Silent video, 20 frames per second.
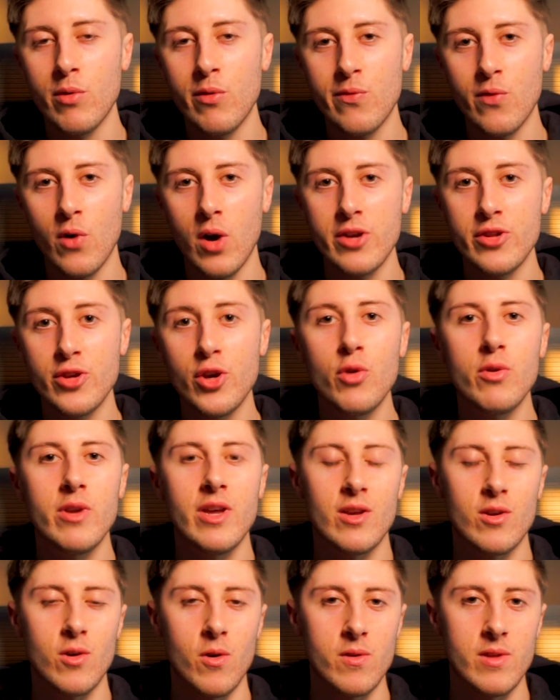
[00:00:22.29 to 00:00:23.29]
find
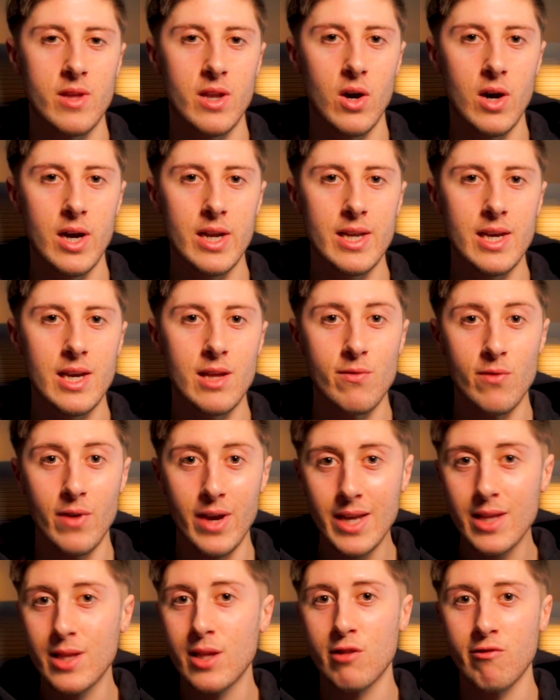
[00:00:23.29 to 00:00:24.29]
unique content ideas for
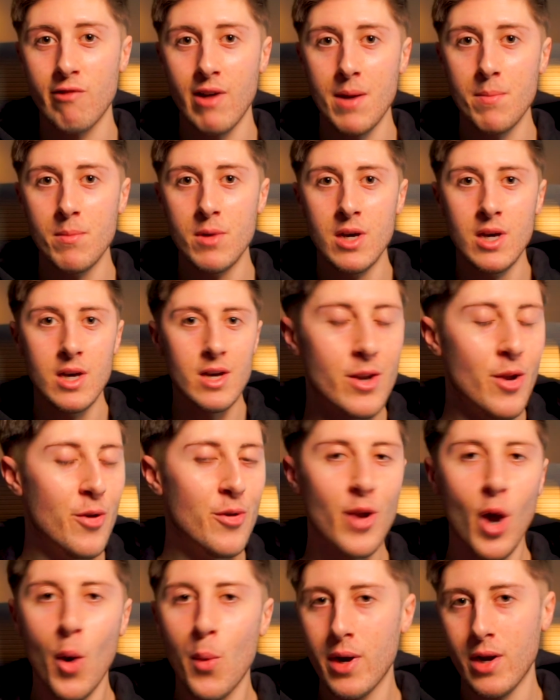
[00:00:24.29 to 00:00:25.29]
Instagram that
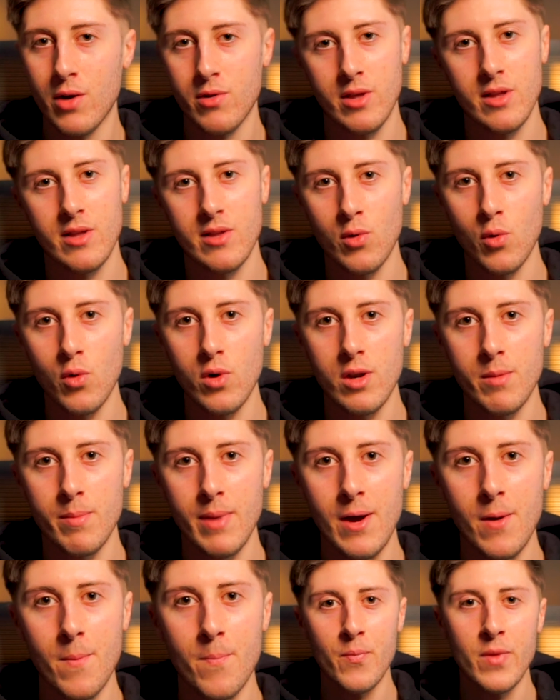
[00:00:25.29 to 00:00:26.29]
no one else is talking
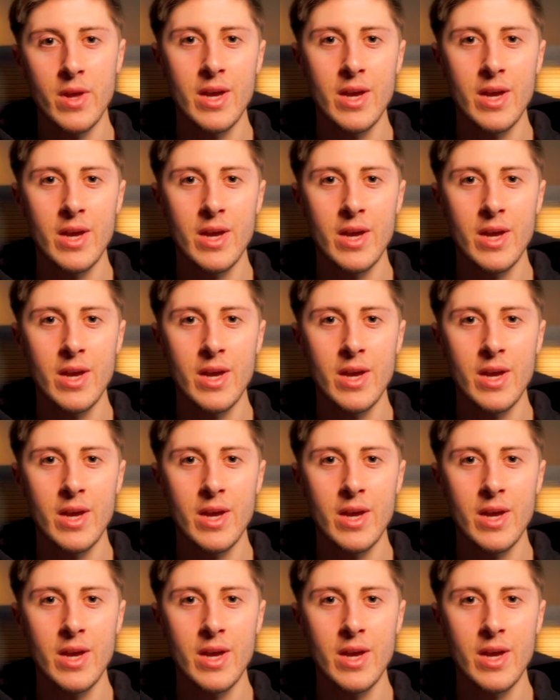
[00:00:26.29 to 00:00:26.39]
about.